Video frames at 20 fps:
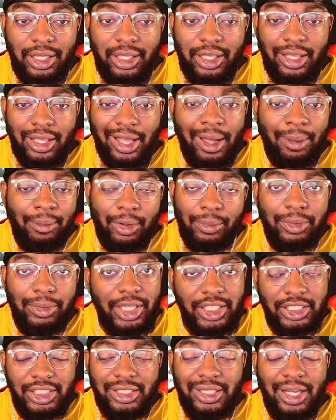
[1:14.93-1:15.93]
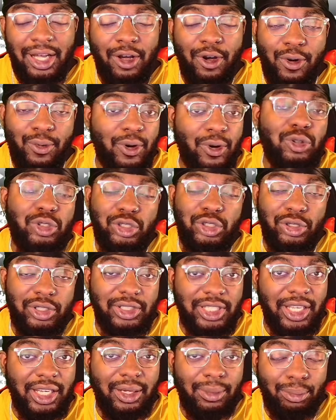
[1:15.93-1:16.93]
I'm gonna miss you. I don't want you to
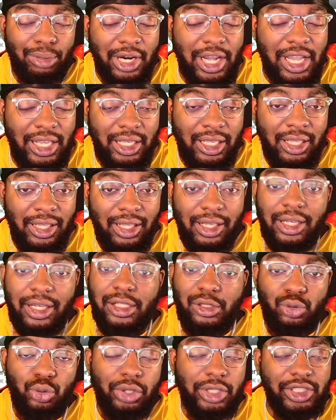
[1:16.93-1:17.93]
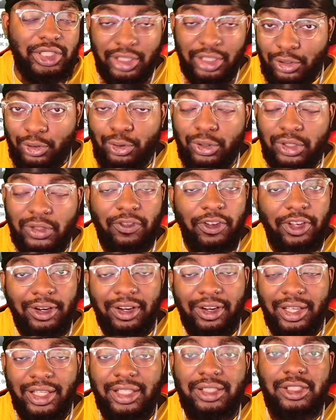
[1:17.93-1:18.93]
take a break, cause what you do is
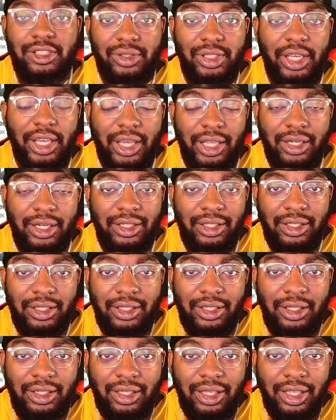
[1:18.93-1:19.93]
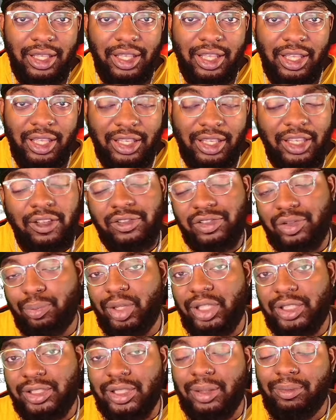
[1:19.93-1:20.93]
very entertaining. It gives
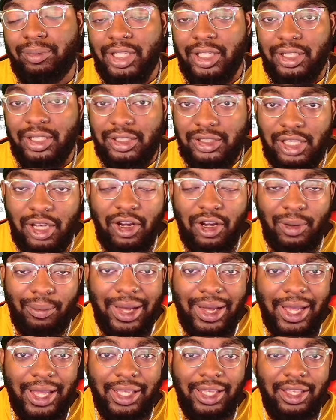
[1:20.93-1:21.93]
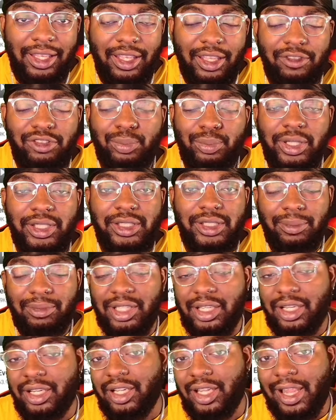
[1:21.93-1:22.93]
me something to talk about. It gives me
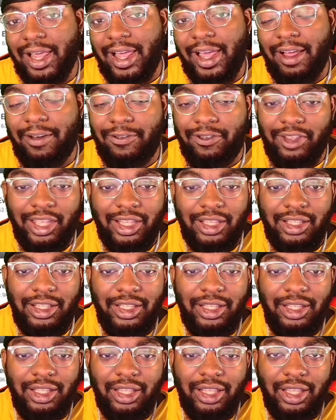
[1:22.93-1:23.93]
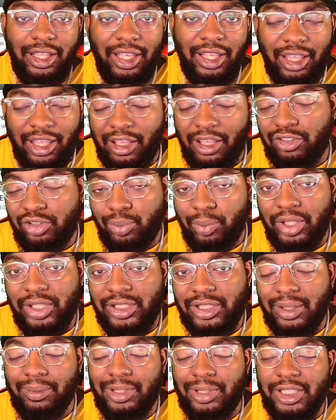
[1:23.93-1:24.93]
something to laugh at. It gives me
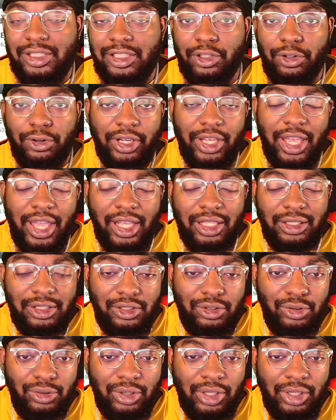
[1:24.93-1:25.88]
something to react to.